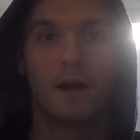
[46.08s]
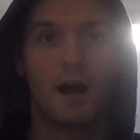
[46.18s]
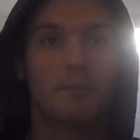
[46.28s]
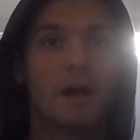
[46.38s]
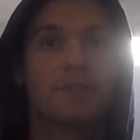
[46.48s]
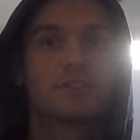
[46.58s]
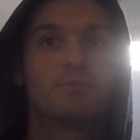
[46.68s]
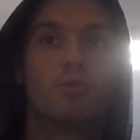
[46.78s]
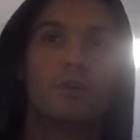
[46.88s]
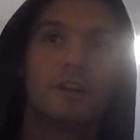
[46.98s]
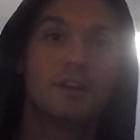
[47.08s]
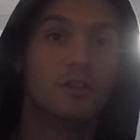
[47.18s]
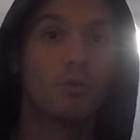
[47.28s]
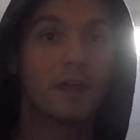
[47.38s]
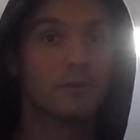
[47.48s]
I'm not disappointed
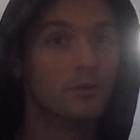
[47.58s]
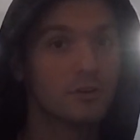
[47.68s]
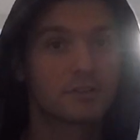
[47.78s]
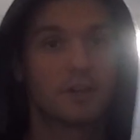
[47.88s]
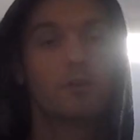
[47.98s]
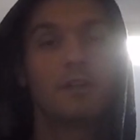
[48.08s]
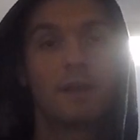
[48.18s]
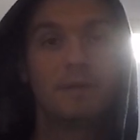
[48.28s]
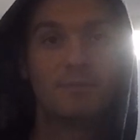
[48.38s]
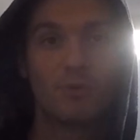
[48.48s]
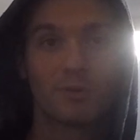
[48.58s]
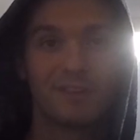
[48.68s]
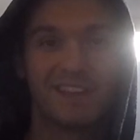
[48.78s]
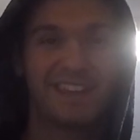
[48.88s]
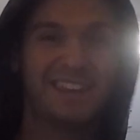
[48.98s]
in the way it looks. I know a lot of people are
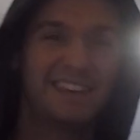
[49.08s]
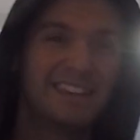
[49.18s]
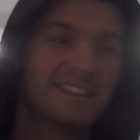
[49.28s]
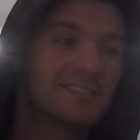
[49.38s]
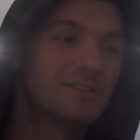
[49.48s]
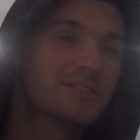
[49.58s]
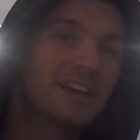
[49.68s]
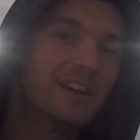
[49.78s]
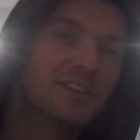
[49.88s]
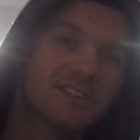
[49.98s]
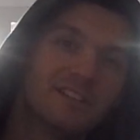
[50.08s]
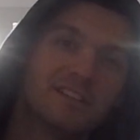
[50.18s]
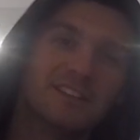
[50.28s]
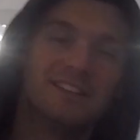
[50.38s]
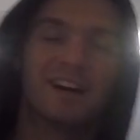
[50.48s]
like, it doesn't look that
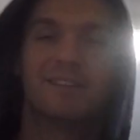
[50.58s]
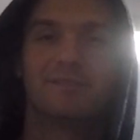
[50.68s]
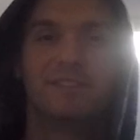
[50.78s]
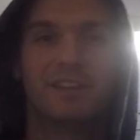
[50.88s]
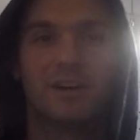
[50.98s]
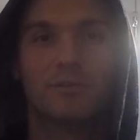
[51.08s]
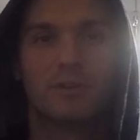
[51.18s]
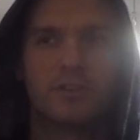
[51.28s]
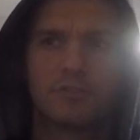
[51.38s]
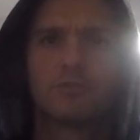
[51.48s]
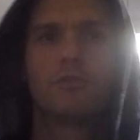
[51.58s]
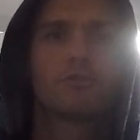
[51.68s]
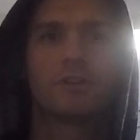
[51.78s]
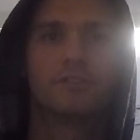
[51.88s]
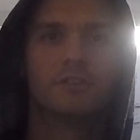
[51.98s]
good. It doesn't
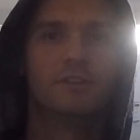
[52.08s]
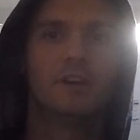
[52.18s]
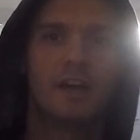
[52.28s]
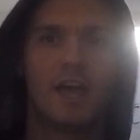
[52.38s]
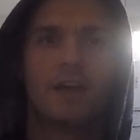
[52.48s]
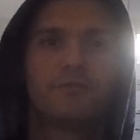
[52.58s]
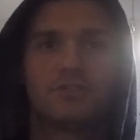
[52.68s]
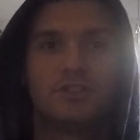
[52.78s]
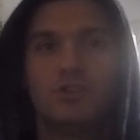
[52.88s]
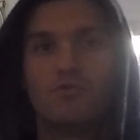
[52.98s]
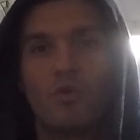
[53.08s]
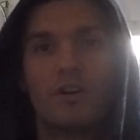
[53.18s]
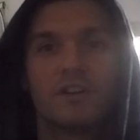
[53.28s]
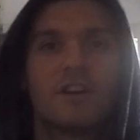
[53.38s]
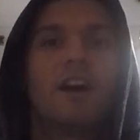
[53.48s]
look like the
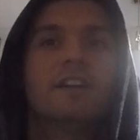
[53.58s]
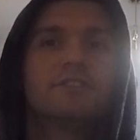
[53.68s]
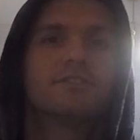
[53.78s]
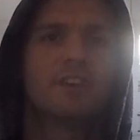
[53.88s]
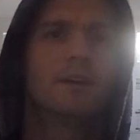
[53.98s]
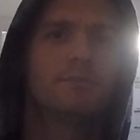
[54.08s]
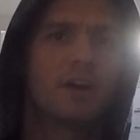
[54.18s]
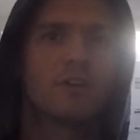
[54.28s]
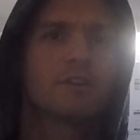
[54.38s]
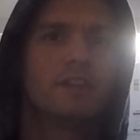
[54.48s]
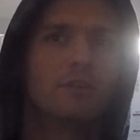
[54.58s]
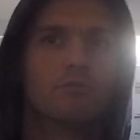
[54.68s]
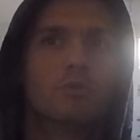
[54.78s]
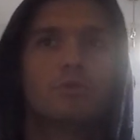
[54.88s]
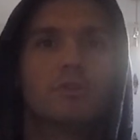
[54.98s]
FT1 concept. How could they
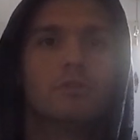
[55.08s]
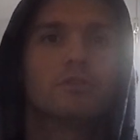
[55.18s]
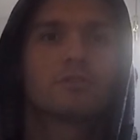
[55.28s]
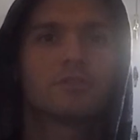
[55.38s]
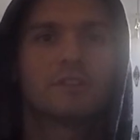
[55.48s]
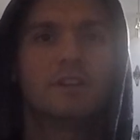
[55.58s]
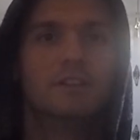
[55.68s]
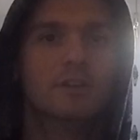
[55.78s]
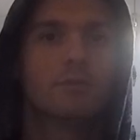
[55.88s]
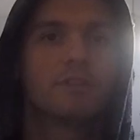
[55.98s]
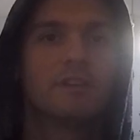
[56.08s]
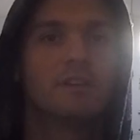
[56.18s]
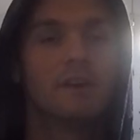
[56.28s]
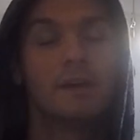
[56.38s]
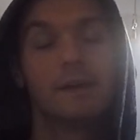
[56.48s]
ruin the looks like they did with
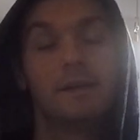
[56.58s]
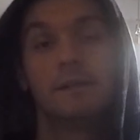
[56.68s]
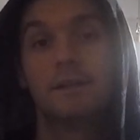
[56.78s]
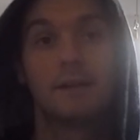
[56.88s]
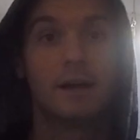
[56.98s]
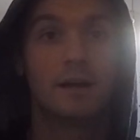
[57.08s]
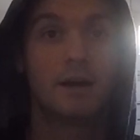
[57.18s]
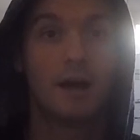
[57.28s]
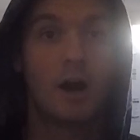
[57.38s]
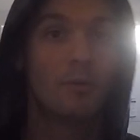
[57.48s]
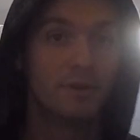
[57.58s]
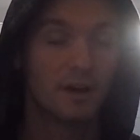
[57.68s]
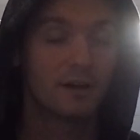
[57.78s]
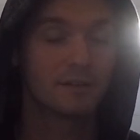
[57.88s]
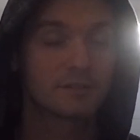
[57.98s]
it? I'll be
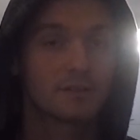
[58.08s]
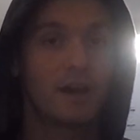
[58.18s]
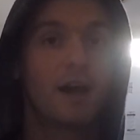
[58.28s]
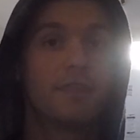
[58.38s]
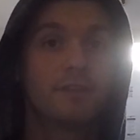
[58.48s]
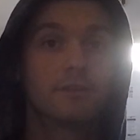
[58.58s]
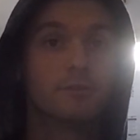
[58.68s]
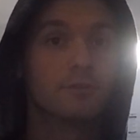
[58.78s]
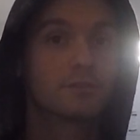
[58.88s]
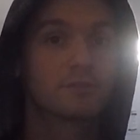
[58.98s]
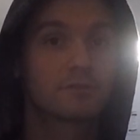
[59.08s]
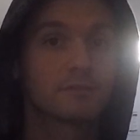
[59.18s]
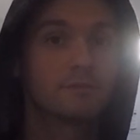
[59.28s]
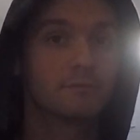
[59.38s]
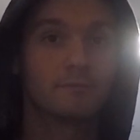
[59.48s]
honest. I think it looks